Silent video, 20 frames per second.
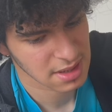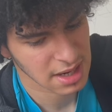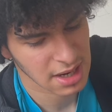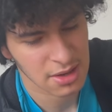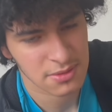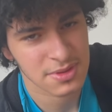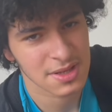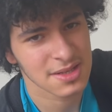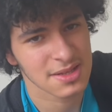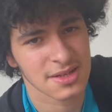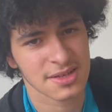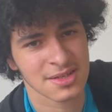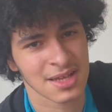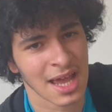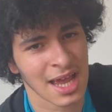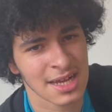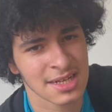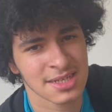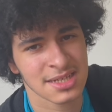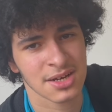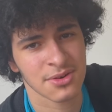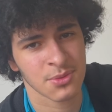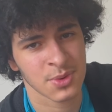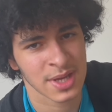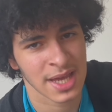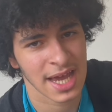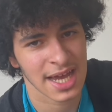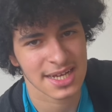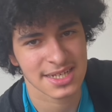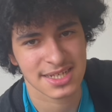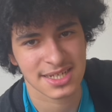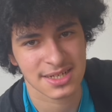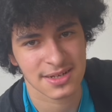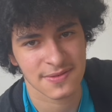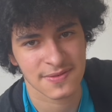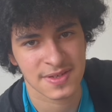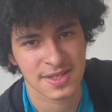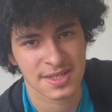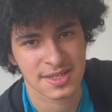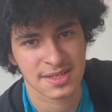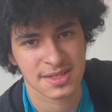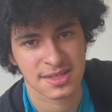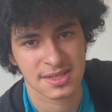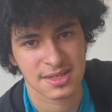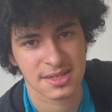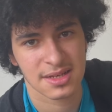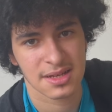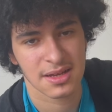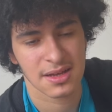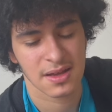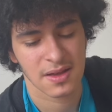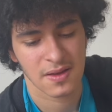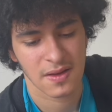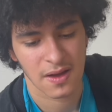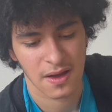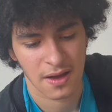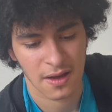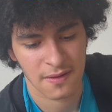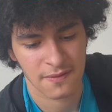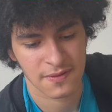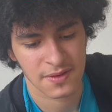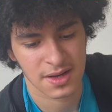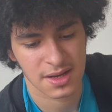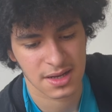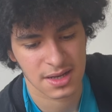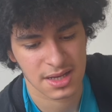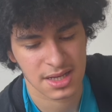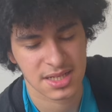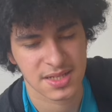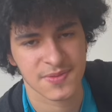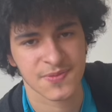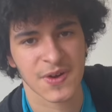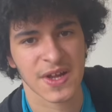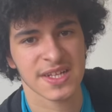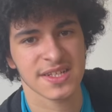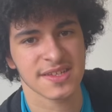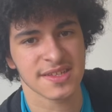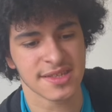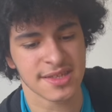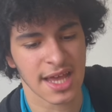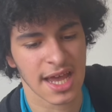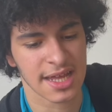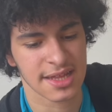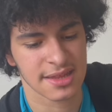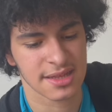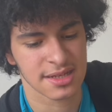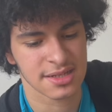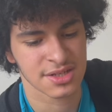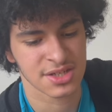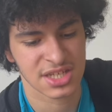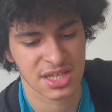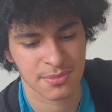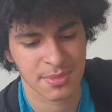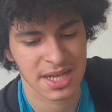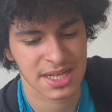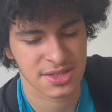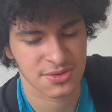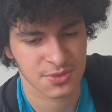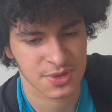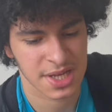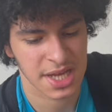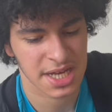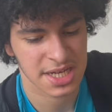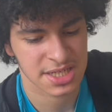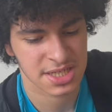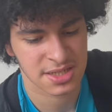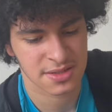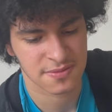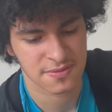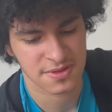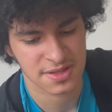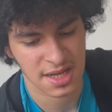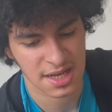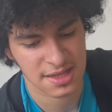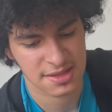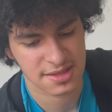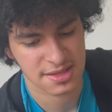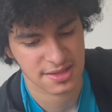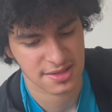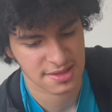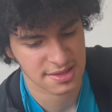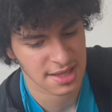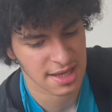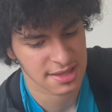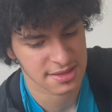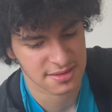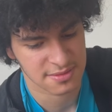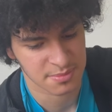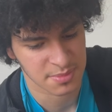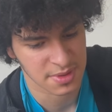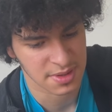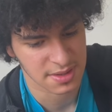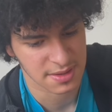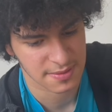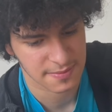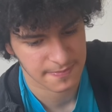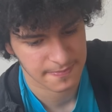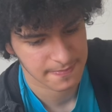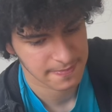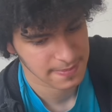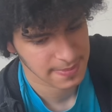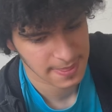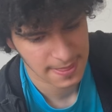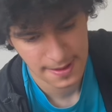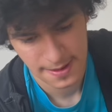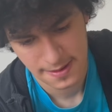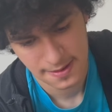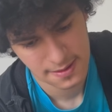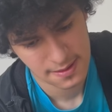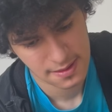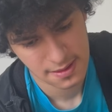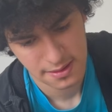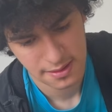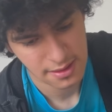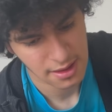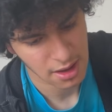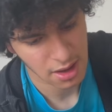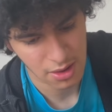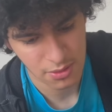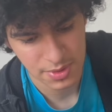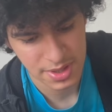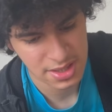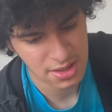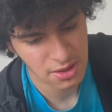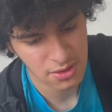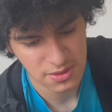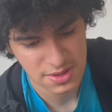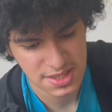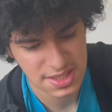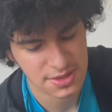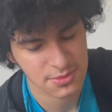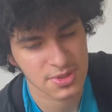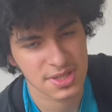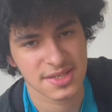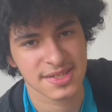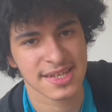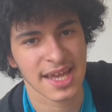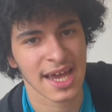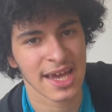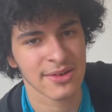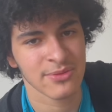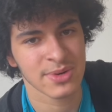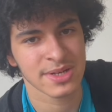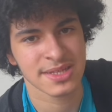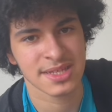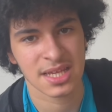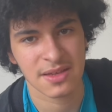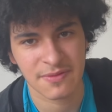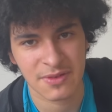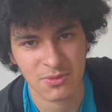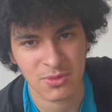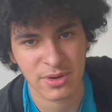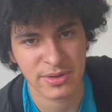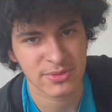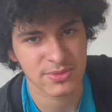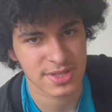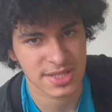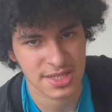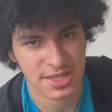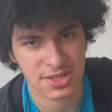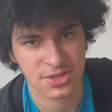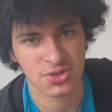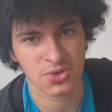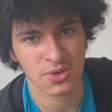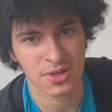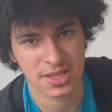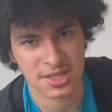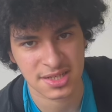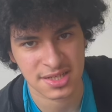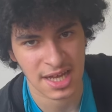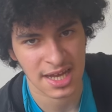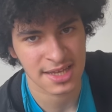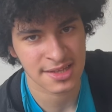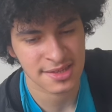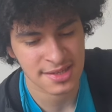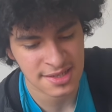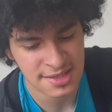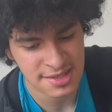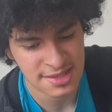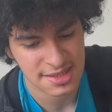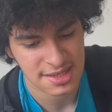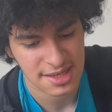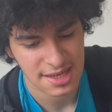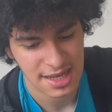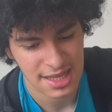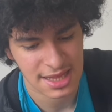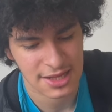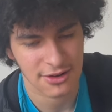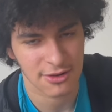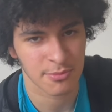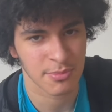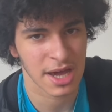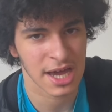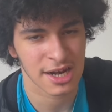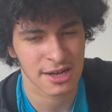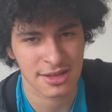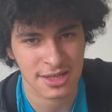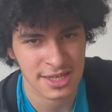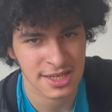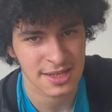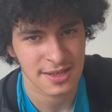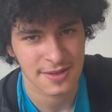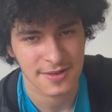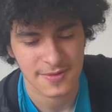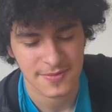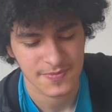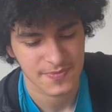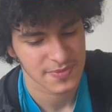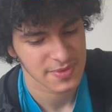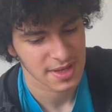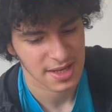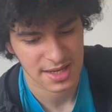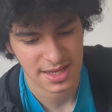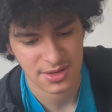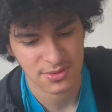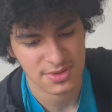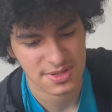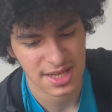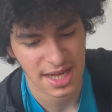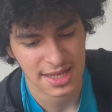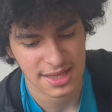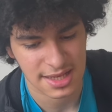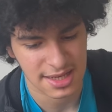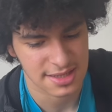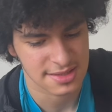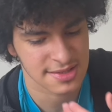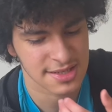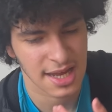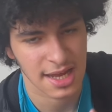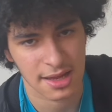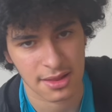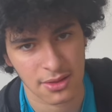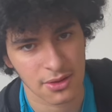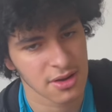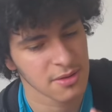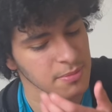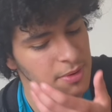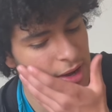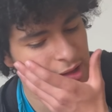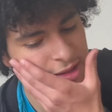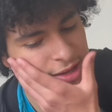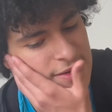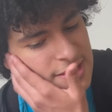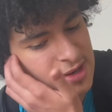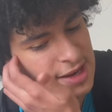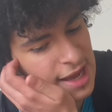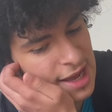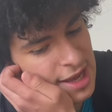I don't think there's actually a reaction of his of uh, his friend's death, G-Man's reaction of scientist's death, but all we know is he was sad when TV One was controlling scientists and they were battling, and he was had like a sad look. But other than